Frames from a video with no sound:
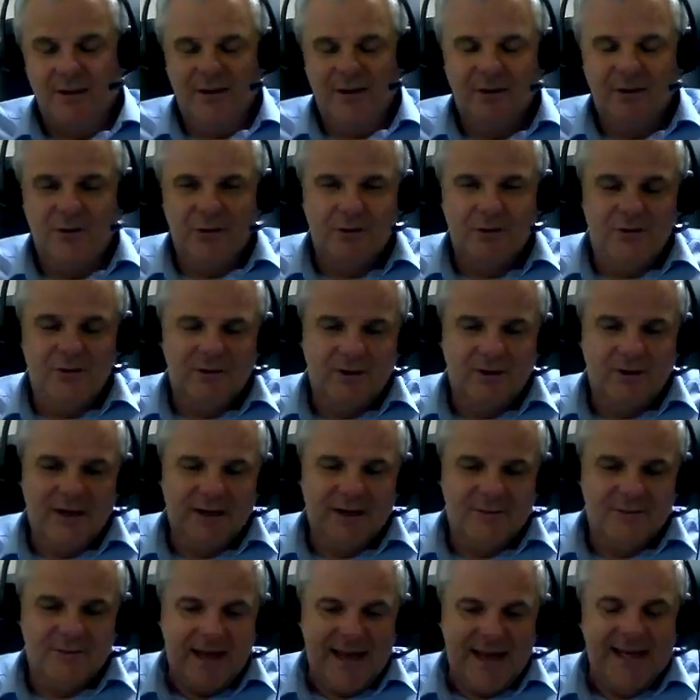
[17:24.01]

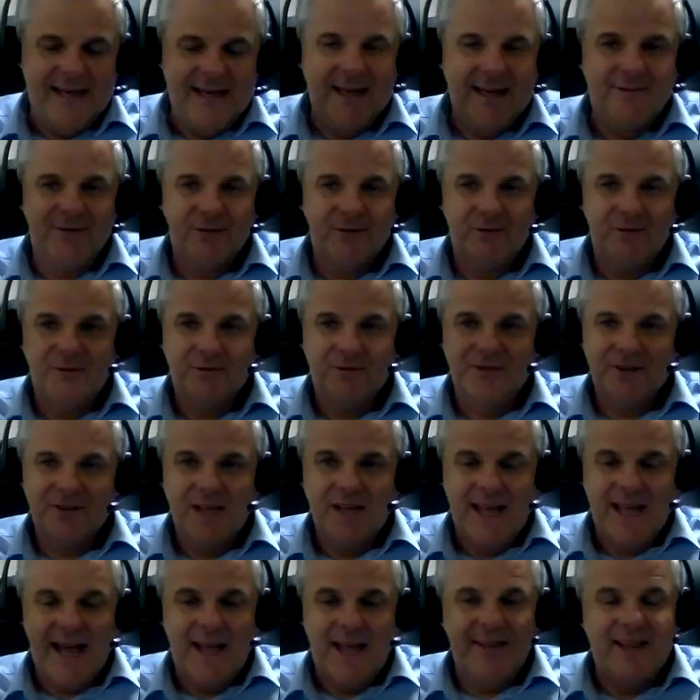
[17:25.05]
or A levels,
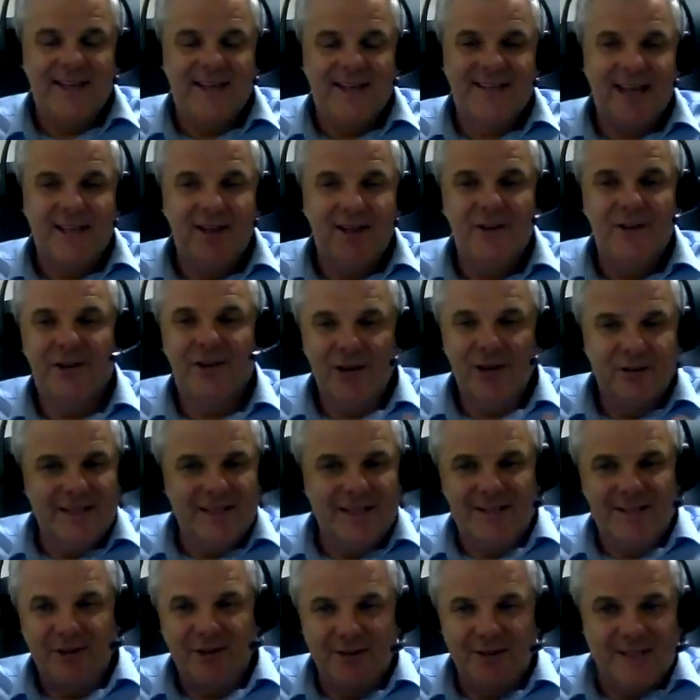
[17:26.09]
and they say you can only
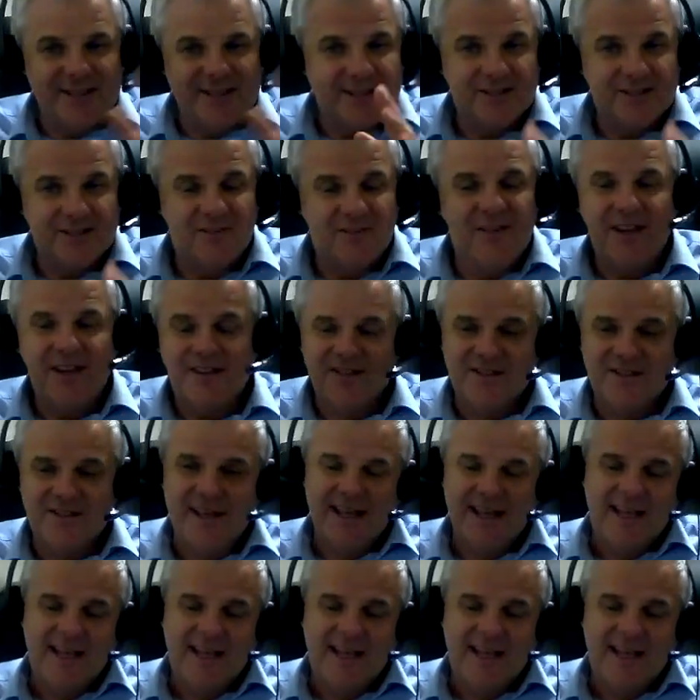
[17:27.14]
do this and this.